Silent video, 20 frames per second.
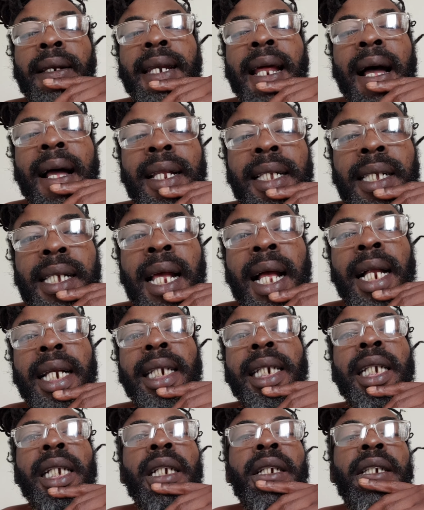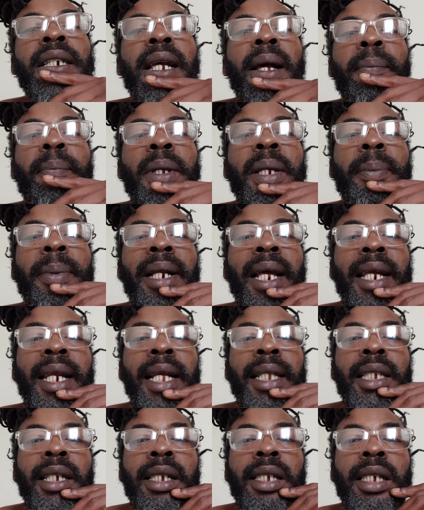Dancehall DJ and people like
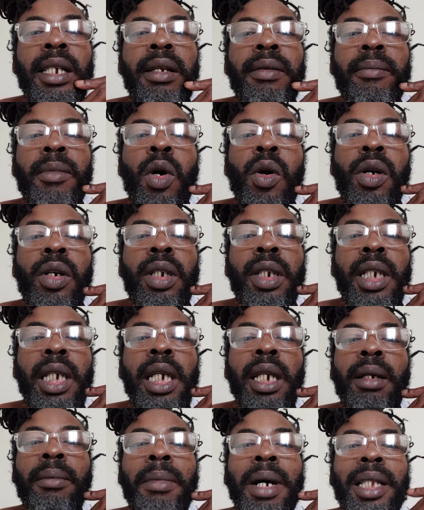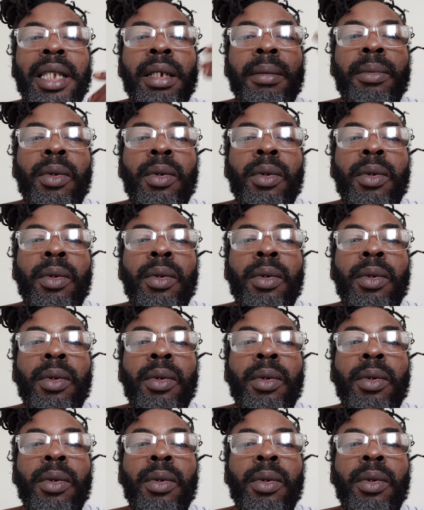that you sing about kill Batty